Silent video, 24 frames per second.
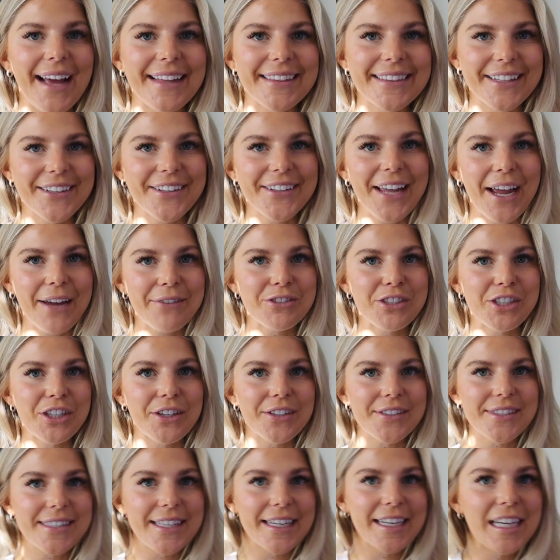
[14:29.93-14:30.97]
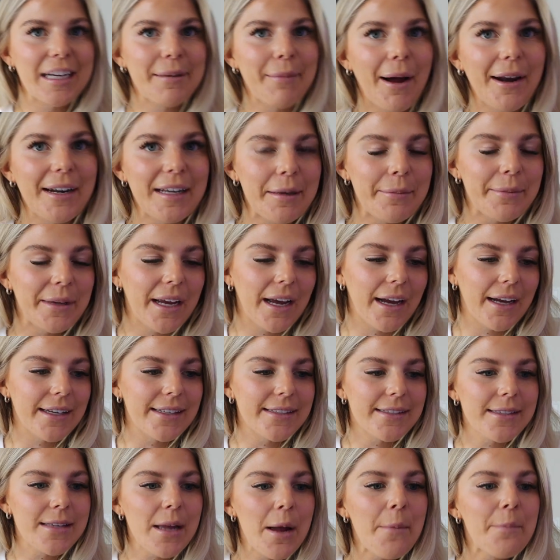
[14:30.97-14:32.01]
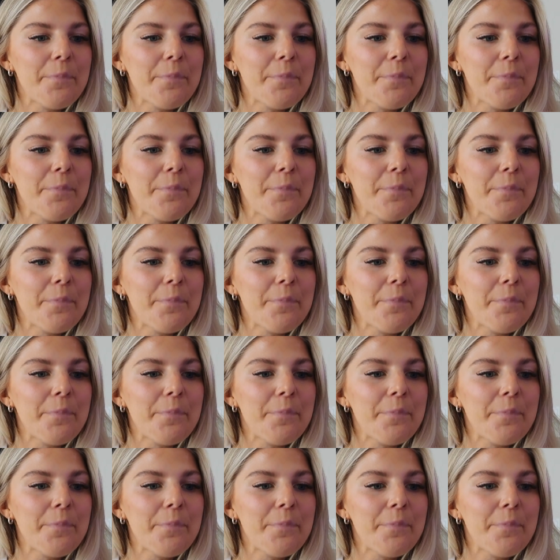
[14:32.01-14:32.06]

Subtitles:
I literally have chills thinking about it because